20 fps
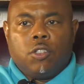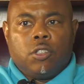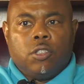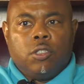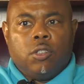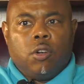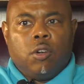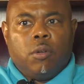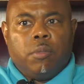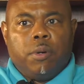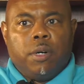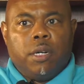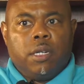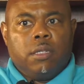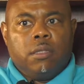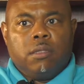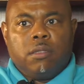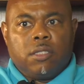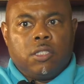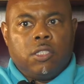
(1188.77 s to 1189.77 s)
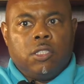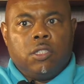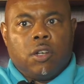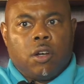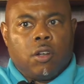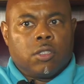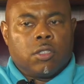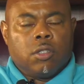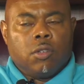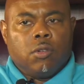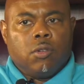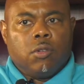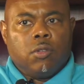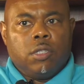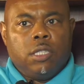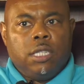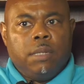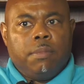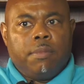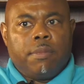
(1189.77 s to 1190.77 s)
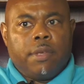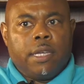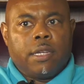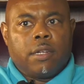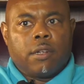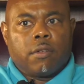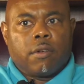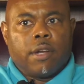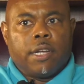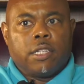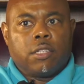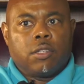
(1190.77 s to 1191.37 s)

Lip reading: but she's also a deep thinker, right?